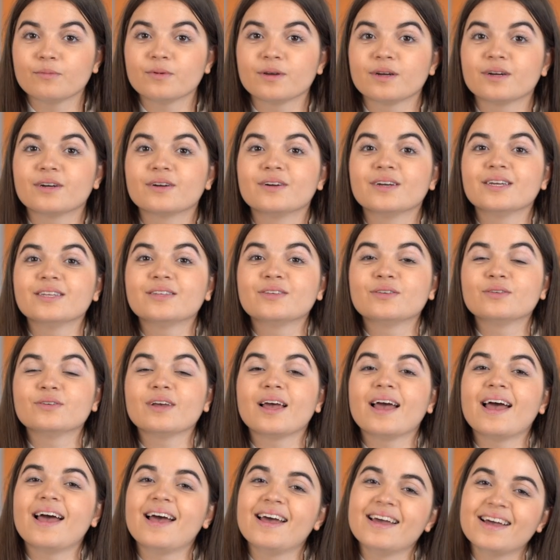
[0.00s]
we are going to
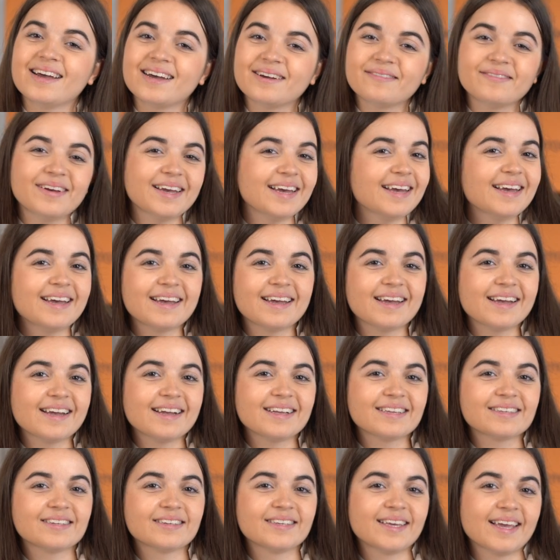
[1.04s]

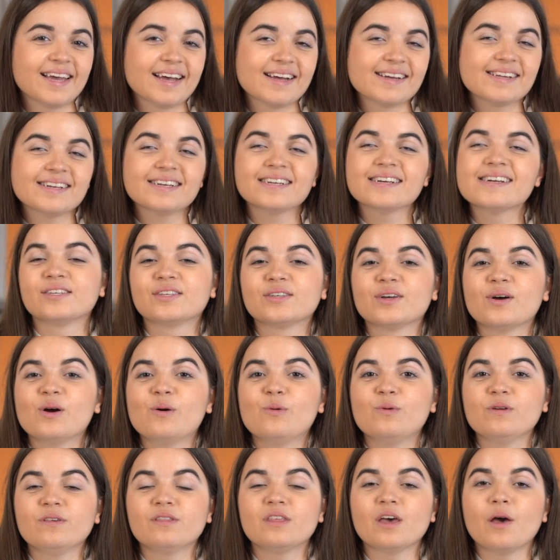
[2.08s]
Hermès again. So
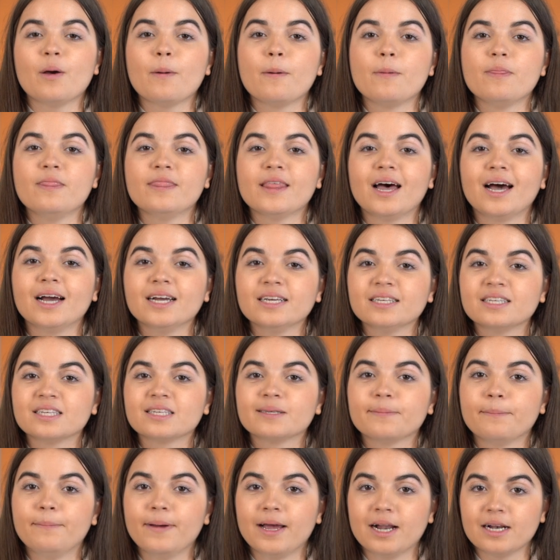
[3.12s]
with a nice
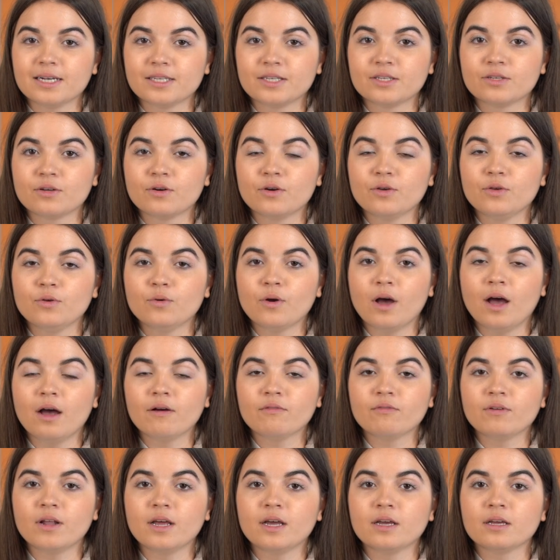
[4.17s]
belt. So you
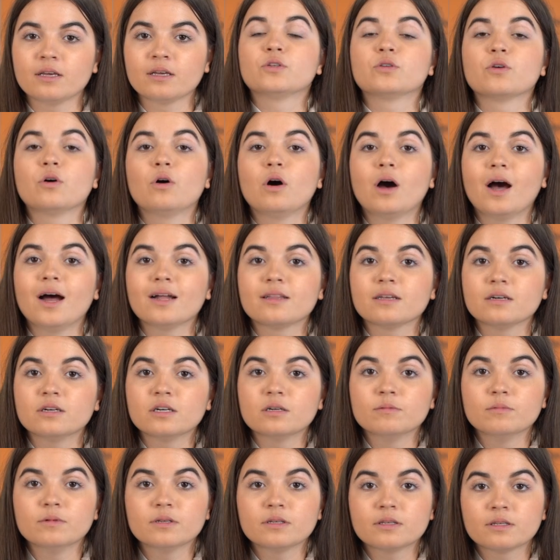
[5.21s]
have like, so at
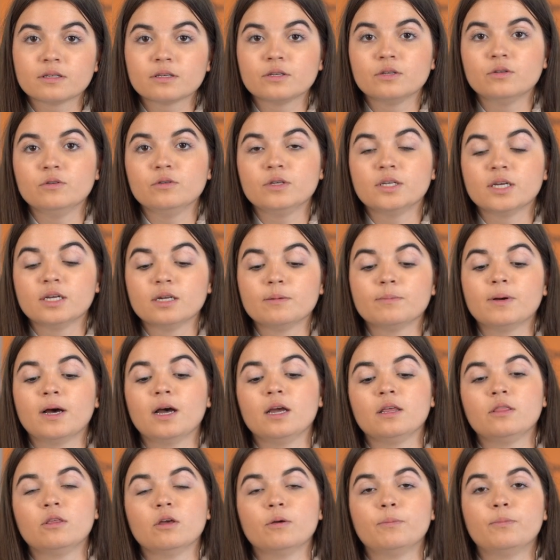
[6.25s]
Hermès, you can
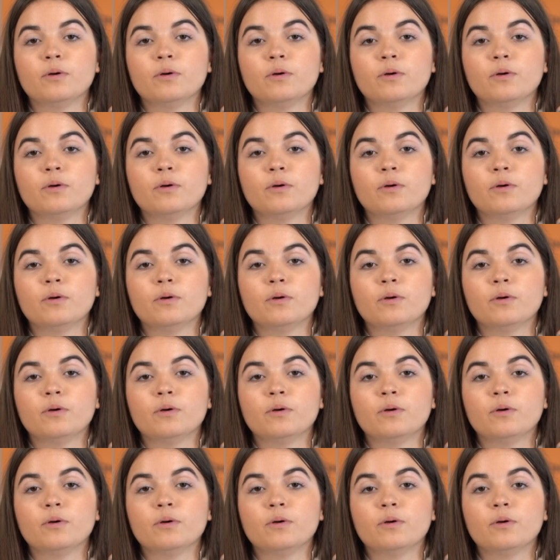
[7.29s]
buy the